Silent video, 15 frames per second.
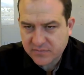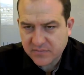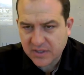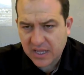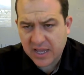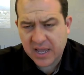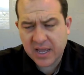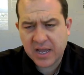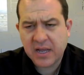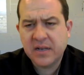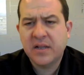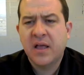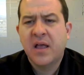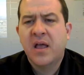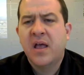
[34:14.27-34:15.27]
And
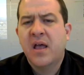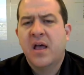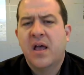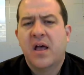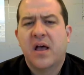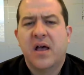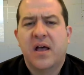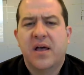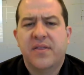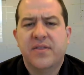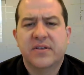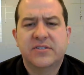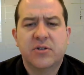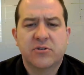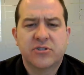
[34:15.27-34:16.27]
the
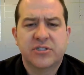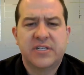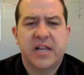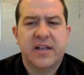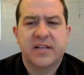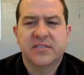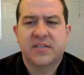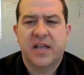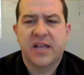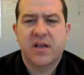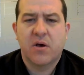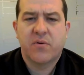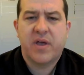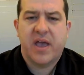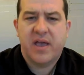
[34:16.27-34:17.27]
social standing is like,
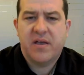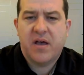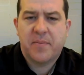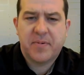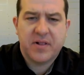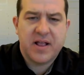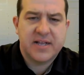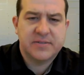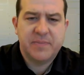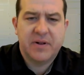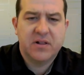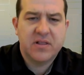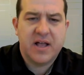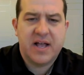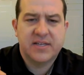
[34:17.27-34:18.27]
okay, upper class, middle
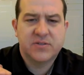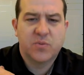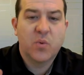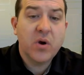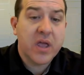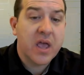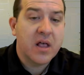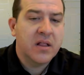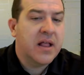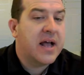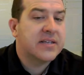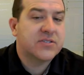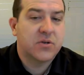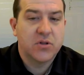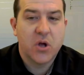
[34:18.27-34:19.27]
class, working
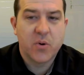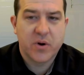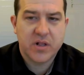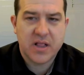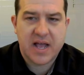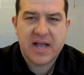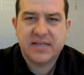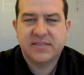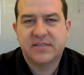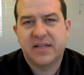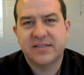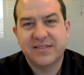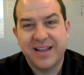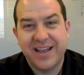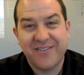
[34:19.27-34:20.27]
class, or lower class.
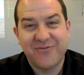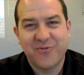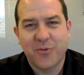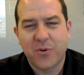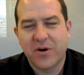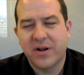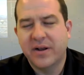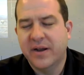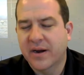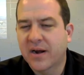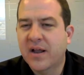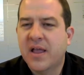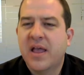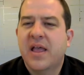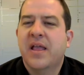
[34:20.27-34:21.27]
That they have 4 in here.
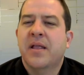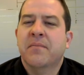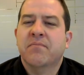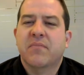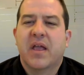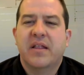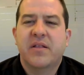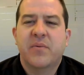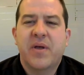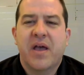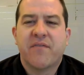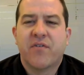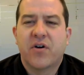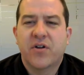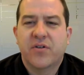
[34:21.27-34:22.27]
And then we have
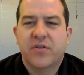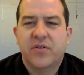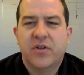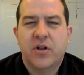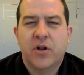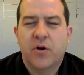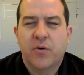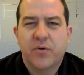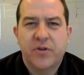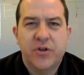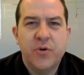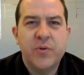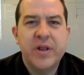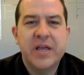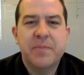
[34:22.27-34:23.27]
our,
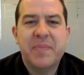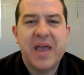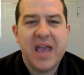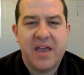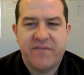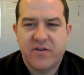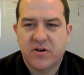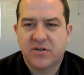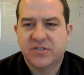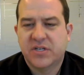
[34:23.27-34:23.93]
unique behaviors.